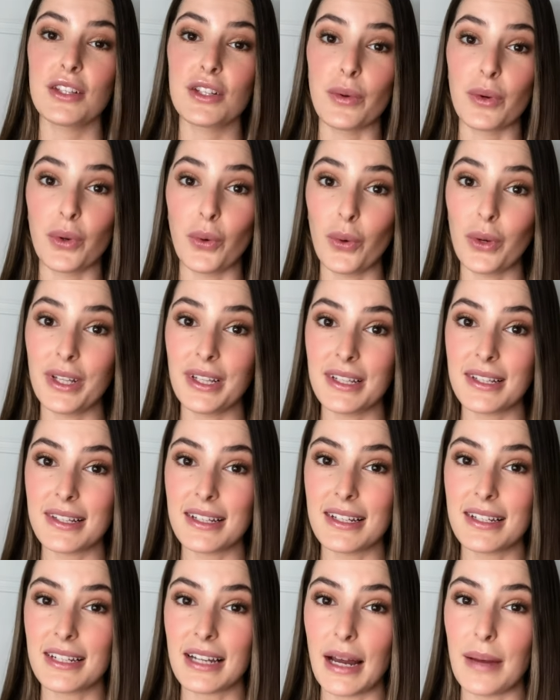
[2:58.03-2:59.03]
So an oily
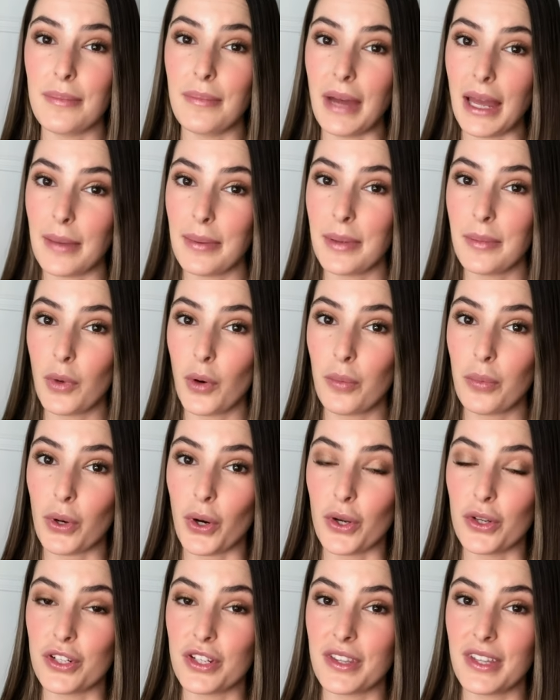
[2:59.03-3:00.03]
skin type may be more
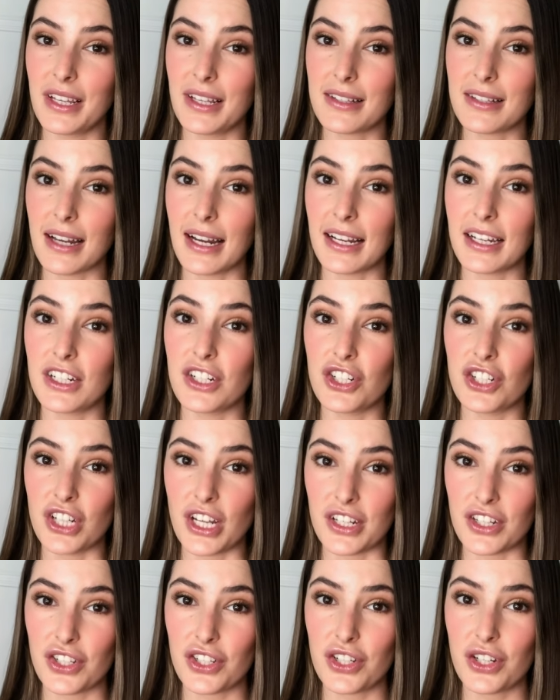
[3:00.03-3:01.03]
prone to things like
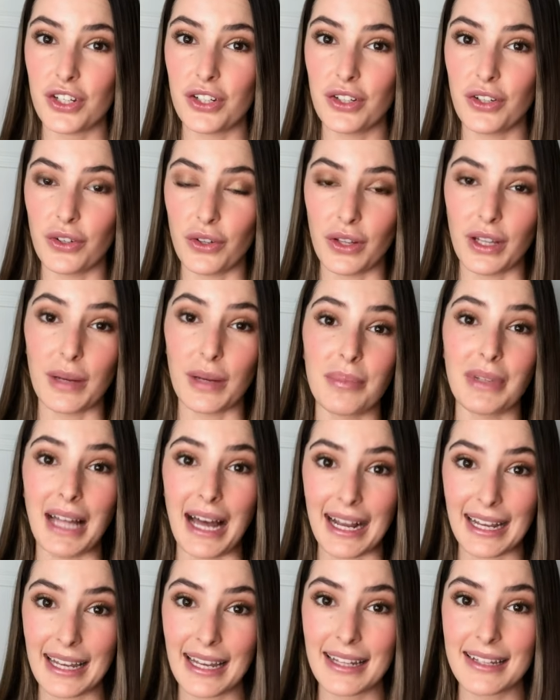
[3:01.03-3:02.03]
congestion, you know,
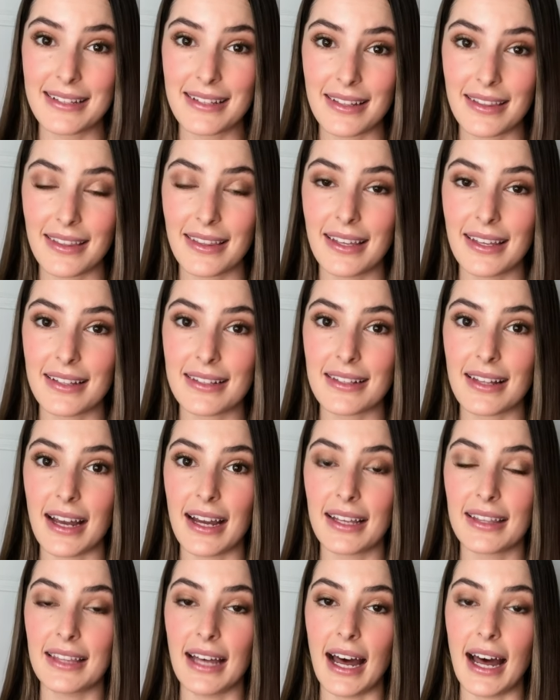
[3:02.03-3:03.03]
blackheads and things
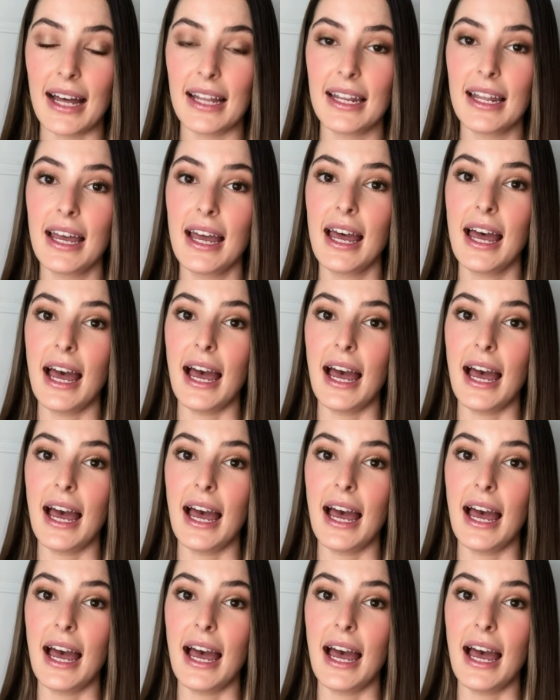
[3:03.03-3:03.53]
like that.